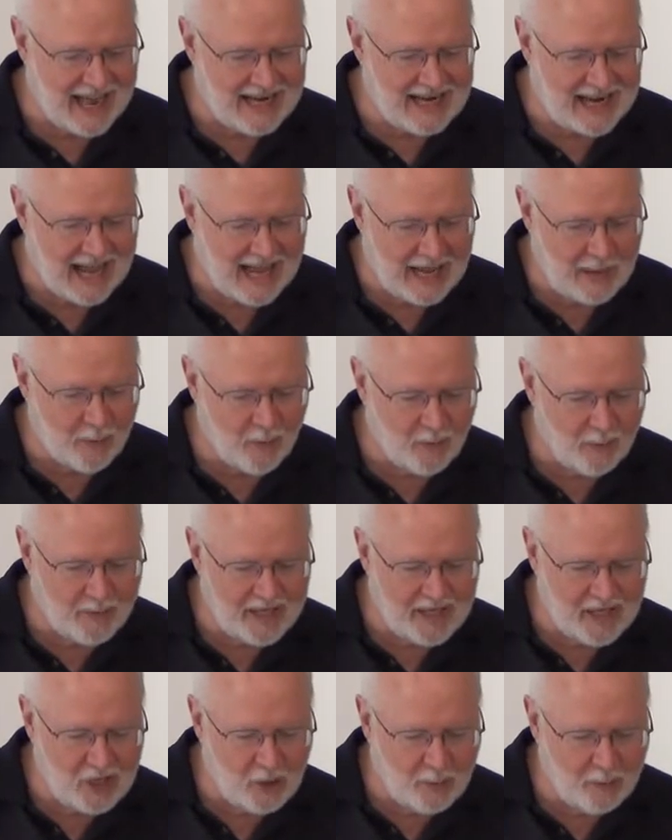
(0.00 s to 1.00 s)
and I will
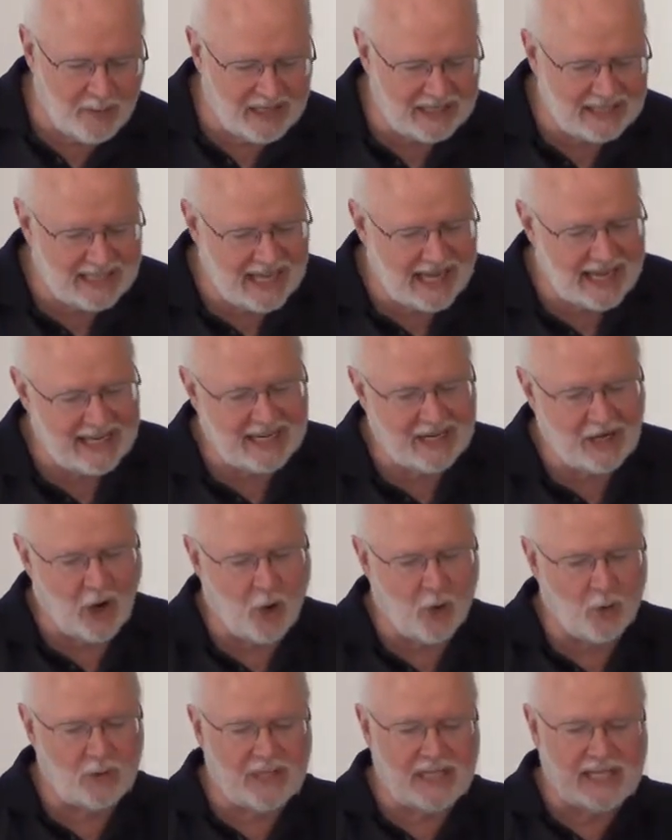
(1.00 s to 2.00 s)
be humiliated
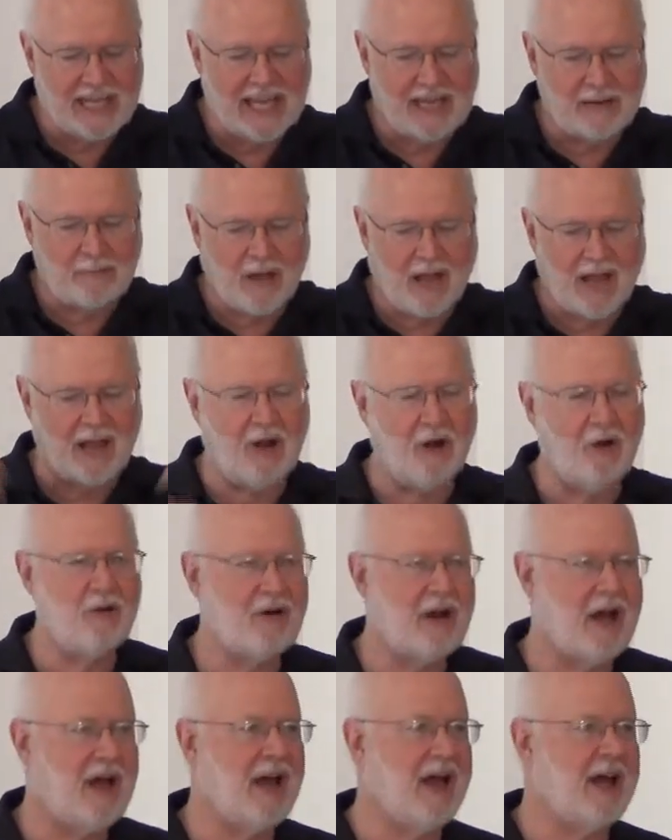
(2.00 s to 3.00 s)
only in my
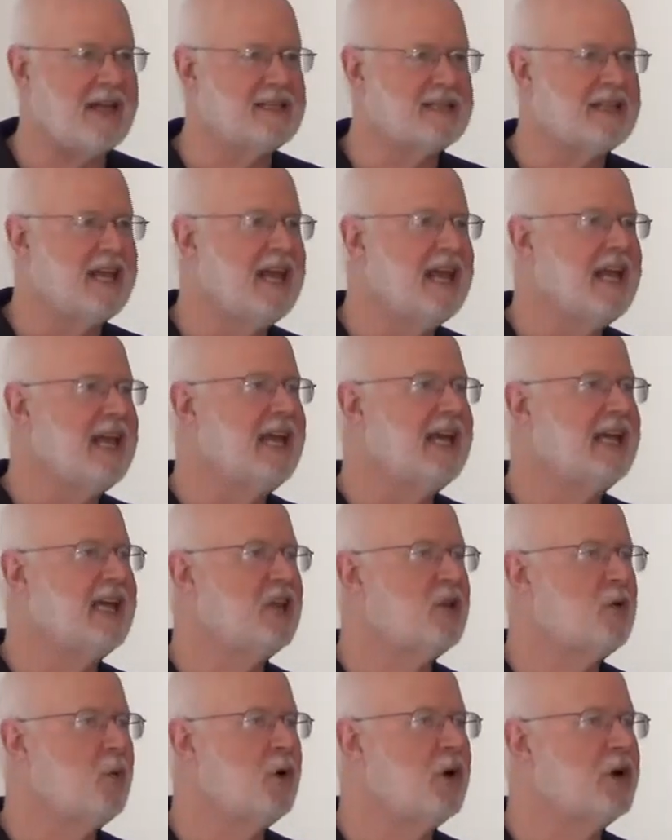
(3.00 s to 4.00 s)
own eyes. In
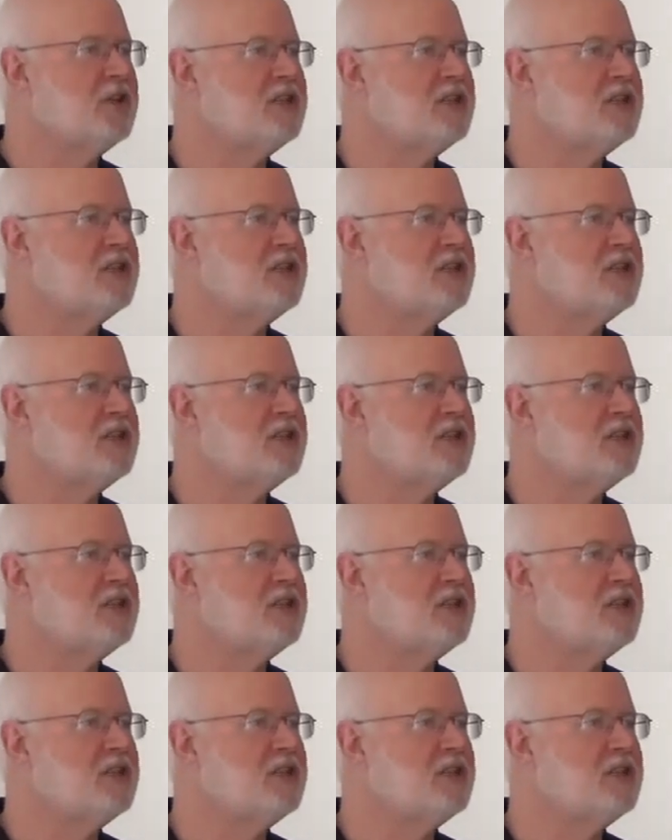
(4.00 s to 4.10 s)
other